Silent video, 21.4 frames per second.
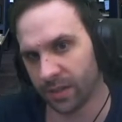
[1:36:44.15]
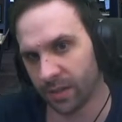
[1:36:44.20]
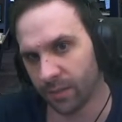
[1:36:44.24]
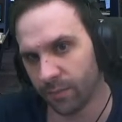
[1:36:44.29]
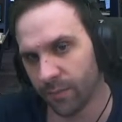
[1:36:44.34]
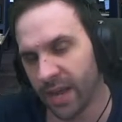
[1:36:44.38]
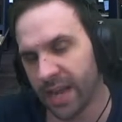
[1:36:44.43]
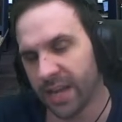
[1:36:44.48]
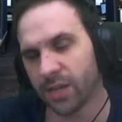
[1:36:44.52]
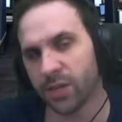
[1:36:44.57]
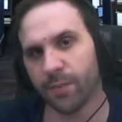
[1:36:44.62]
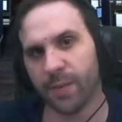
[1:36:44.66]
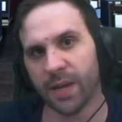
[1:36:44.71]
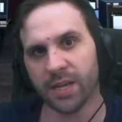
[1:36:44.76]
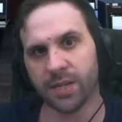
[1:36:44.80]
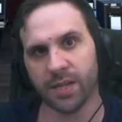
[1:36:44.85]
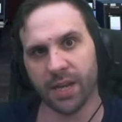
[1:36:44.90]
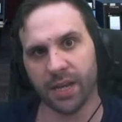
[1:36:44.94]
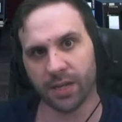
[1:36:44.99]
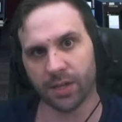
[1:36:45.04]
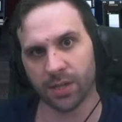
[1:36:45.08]
make
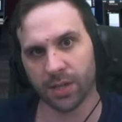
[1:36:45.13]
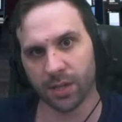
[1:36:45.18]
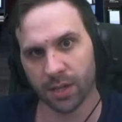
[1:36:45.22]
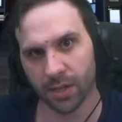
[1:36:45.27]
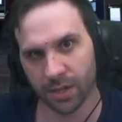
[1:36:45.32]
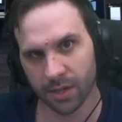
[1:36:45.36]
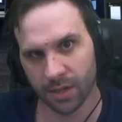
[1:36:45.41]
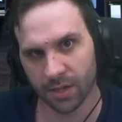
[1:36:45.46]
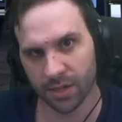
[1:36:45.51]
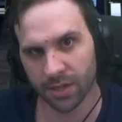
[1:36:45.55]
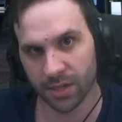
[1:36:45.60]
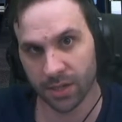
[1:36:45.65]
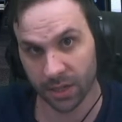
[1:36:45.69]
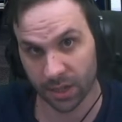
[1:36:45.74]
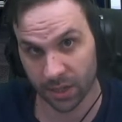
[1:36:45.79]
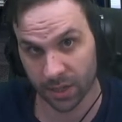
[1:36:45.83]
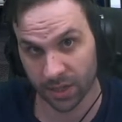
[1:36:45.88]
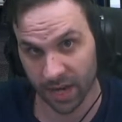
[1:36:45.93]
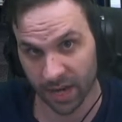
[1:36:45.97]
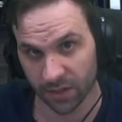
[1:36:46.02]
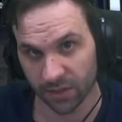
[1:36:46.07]
SpaceX
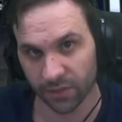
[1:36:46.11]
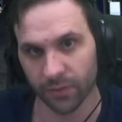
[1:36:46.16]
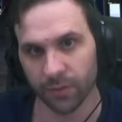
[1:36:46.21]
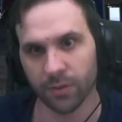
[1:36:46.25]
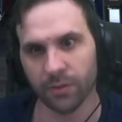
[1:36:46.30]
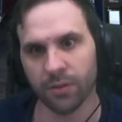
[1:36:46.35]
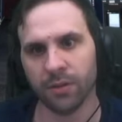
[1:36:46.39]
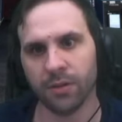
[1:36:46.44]
successful.